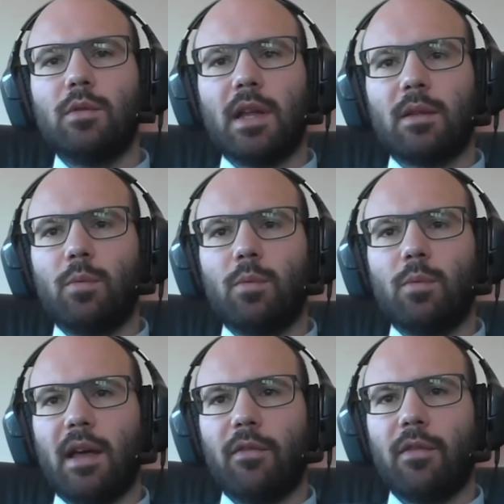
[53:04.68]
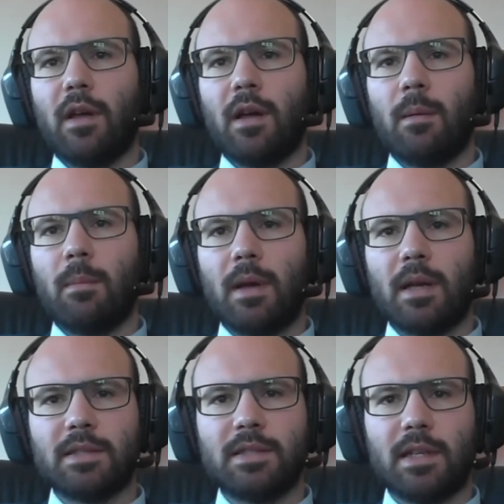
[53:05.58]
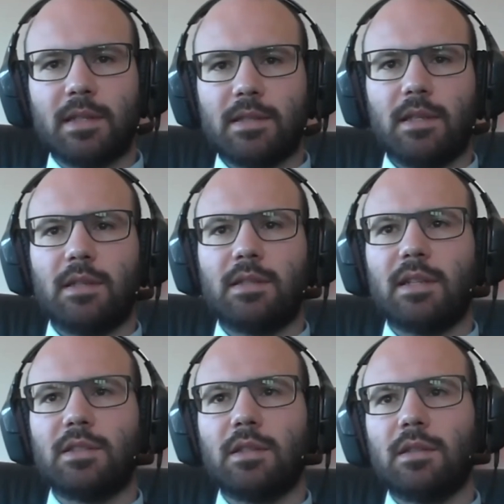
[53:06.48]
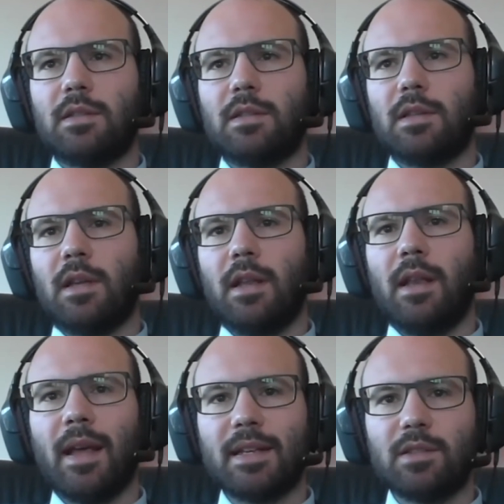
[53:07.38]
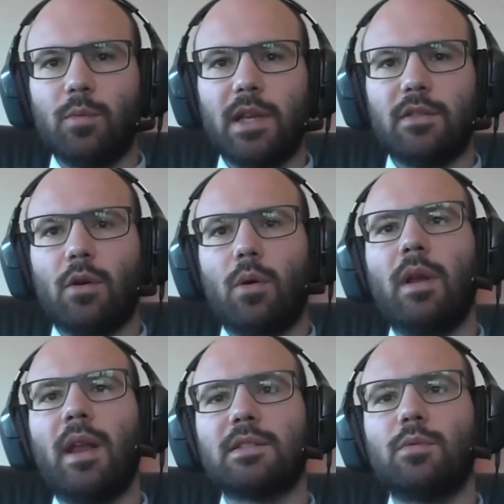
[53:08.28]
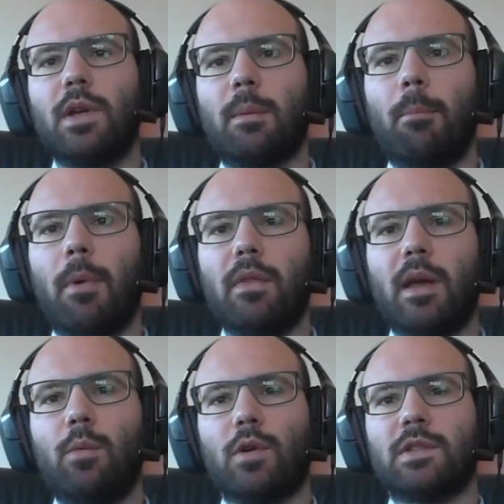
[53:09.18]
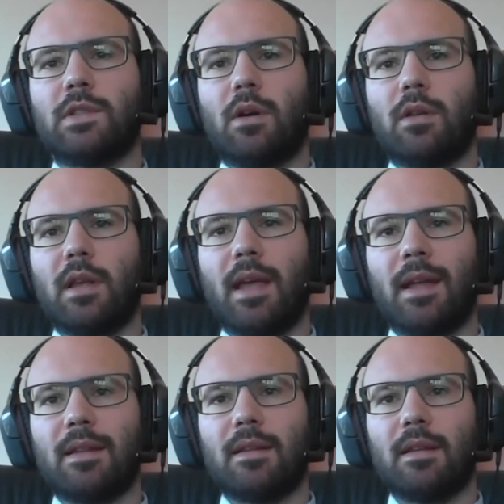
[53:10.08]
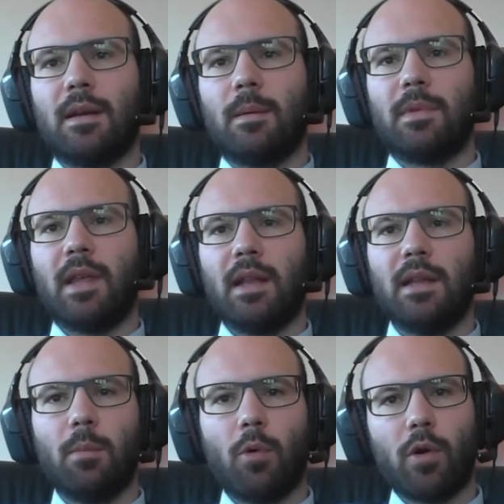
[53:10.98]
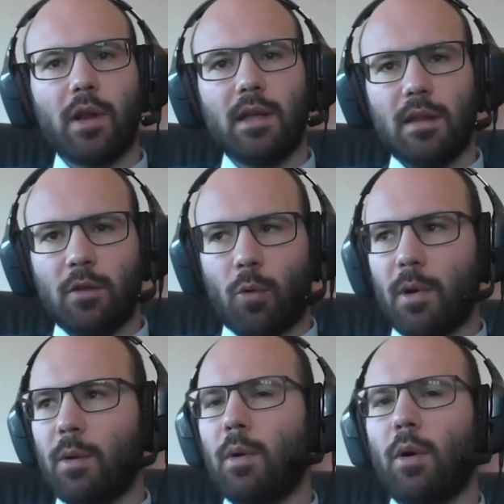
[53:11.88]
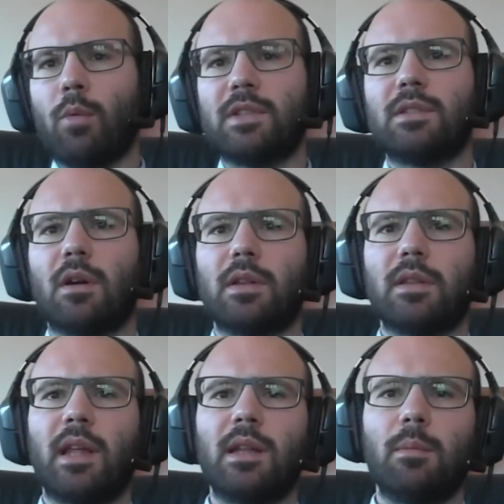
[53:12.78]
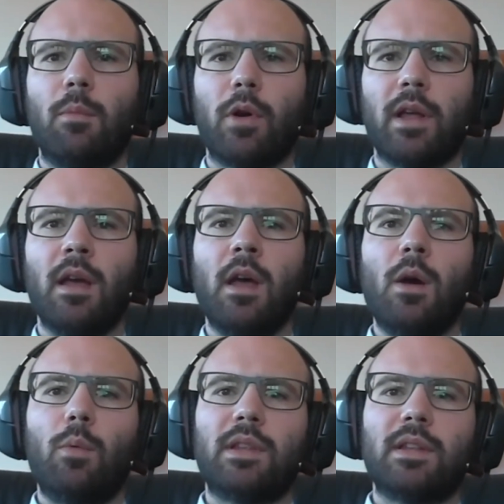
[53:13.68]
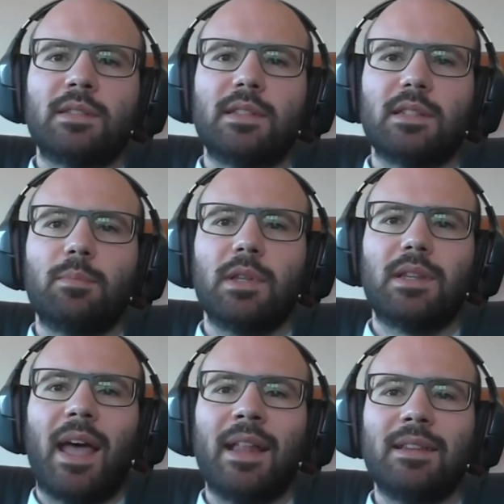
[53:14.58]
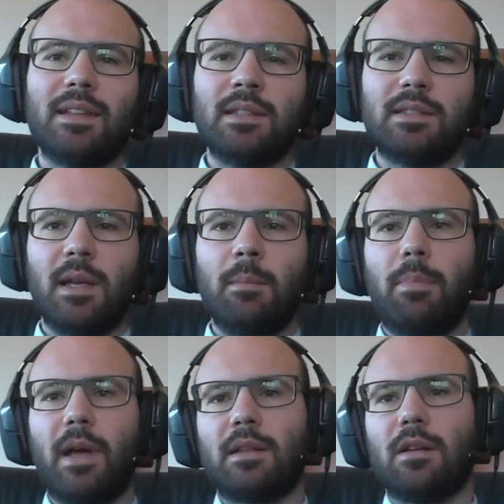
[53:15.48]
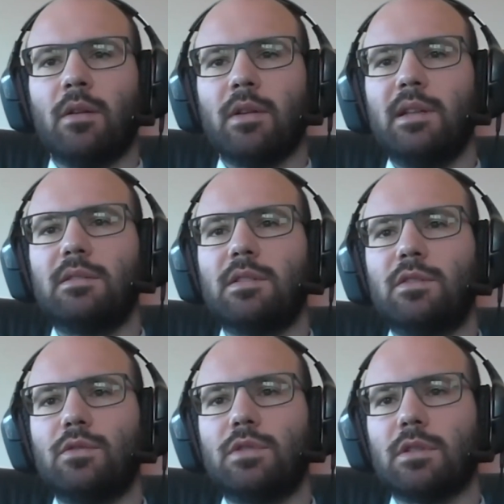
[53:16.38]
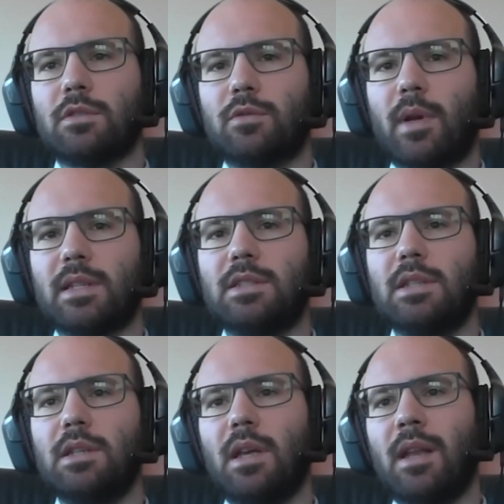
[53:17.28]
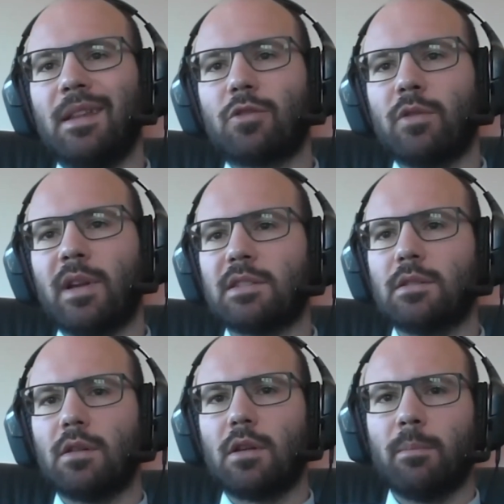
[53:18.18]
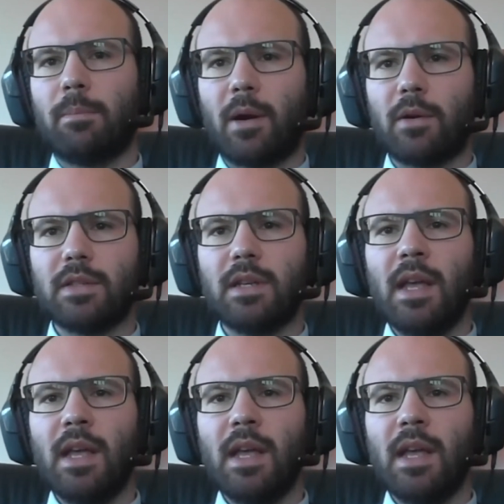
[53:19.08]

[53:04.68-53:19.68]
that we have 6 sessions next week. So next week, Monday, we're starting at 10 in the morning. Normally, we always start at 10 in the morning with assessment and its impact on institutional strategy and international comparison,